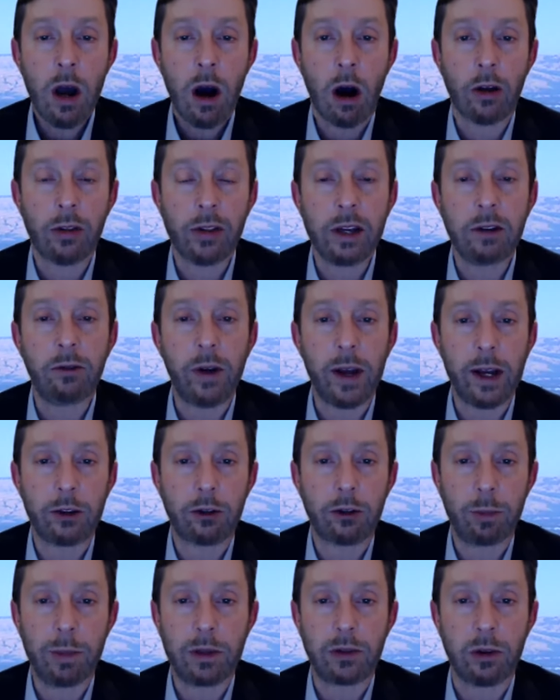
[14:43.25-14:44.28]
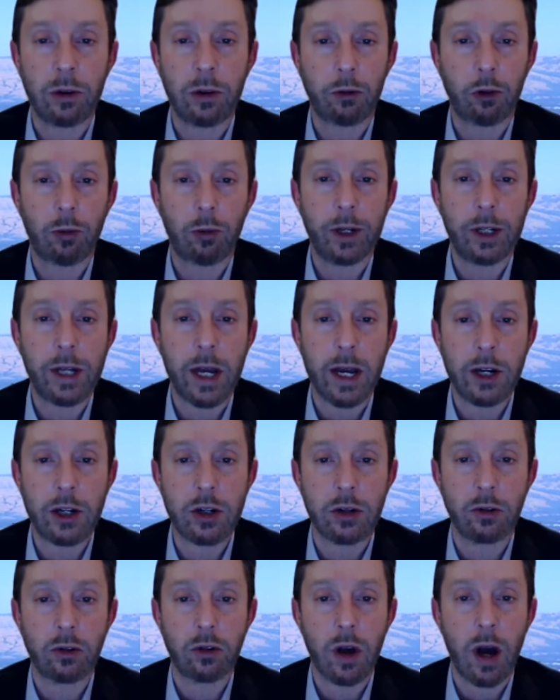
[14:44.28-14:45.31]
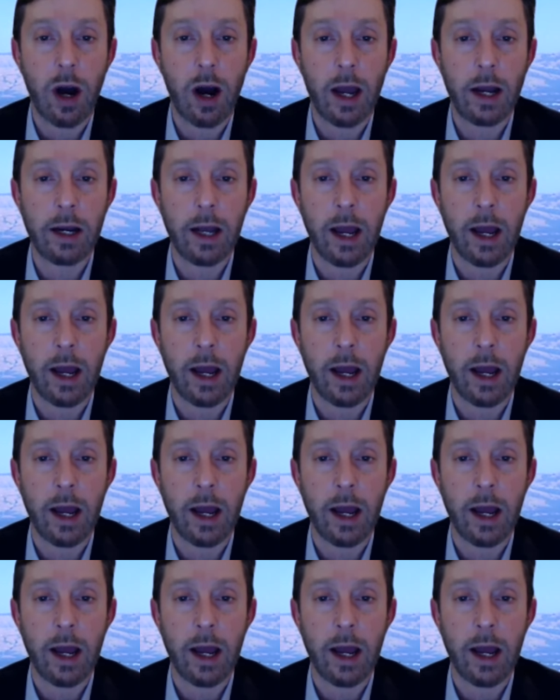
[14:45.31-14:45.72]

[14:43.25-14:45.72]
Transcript: on the advancements in the fermentation side